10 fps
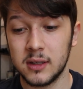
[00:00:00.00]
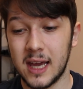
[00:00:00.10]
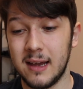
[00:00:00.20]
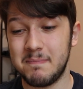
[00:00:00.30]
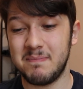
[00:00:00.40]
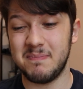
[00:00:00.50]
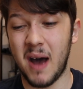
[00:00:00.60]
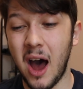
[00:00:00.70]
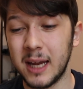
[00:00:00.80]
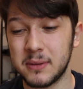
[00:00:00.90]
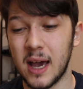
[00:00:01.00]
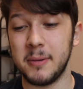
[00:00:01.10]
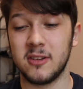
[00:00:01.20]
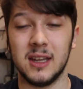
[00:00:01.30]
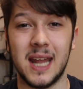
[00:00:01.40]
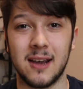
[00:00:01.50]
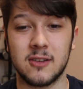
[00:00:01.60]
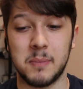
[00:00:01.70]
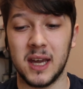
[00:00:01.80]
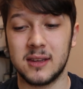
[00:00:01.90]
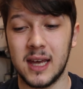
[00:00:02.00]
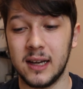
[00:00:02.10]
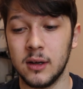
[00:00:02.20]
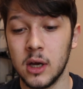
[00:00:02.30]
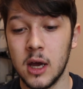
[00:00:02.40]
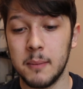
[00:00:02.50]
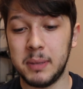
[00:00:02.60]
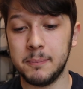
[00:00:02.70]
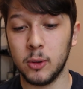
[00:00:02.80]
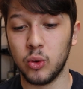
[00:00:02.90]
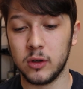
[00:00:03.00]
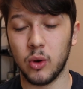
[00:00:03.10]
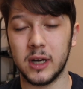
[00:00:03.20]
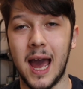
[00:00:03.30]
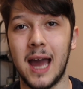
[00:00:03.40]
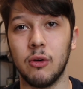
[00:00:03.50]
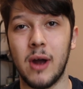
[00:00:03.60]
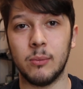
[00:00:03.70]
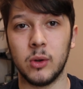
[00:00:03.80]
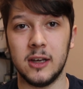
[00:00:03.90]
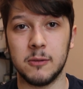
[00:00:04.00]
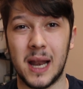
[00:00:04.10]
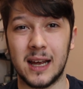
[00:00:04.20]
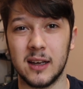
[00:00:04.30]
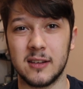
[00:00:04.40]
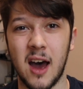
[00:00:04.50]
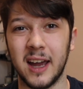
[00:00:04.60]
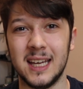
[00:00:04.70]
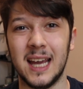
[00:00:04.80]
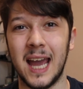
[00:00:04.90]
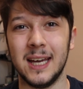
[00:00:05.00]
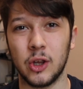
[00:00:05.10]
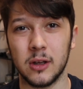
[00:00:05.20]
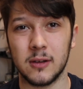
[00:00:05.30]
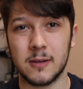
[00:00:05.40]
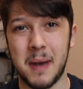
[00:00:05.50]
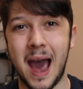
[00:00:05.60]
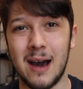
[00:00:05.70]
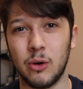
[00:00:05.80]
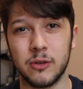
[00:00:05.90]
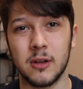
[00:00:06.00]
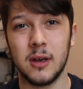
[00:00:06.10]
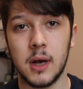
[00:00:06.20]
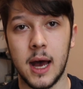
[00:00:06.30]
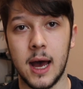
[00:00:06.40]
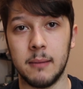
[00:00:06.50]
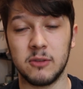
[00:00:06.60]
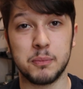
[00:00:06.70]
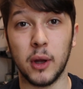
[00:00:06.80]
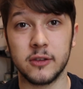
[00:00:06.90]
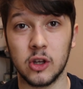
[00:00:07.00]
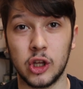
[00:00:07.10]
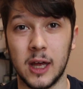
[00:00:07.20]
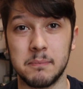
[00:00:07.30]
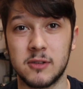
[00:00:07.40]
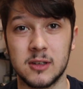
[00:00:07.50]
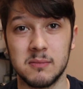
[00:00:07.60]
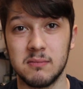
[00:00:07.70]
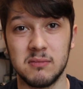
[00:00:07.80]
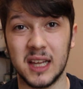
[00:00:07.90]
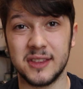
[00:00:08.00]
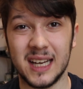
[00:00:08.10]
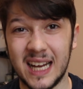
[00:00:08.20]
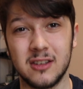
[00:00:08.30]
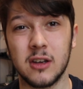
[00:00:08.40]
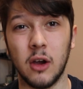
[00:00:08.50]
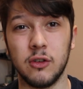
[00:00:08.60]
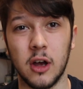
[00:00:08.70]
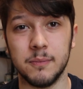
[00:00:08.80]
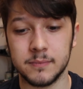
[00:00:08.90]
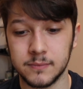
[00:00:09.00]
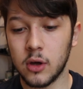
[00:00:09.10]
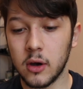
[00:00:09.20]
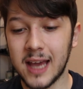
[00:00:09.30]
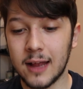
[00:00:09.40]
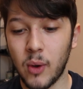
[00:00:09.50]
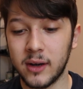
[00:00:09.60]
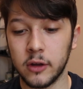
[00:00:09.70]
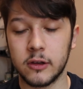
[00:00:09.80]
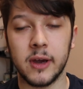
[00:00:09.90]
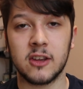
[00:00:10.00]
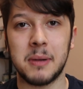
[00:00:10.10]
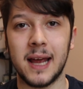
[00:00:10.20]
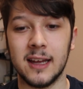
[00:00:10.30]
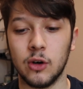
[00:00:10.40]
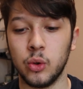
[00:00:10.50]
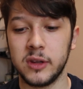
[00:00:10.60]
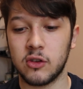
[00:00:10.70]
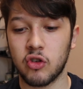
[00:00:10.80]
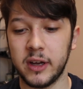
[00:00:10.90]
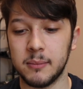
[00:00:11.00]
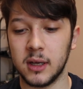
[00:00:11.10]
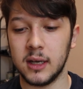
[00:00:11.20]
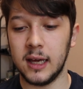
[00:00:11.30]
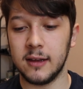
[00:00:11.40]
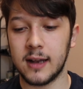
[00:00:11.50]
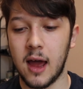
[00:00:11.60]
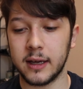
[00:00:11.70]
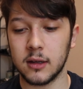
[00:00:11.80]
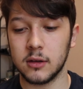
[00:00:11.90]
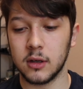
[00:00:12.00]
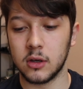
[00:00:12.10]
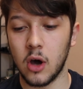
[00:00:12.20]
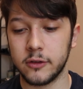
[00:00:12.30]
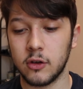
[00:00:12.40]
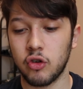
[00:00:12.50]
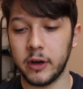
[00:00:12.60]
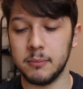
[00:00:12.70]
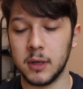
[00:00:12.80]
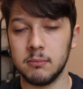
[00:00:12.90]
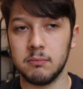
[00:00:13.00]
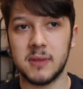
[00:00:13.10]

They're hyped up as a next big thing. People would want to hang around with these players, i.e. agents, pals, sponsorships. The list goes on. Thogdad went on to explain that all this treatment is like the God treatment.